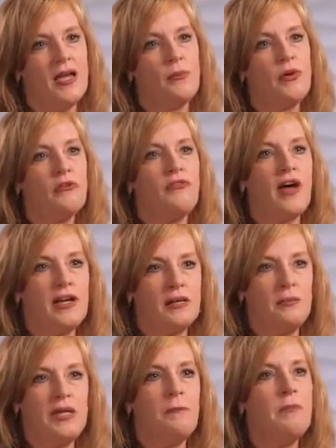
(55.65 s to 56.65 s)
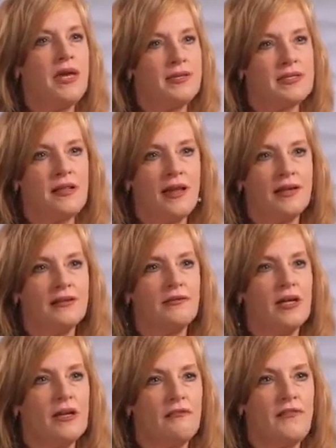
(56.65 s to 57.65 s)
It provided me a baseline, right?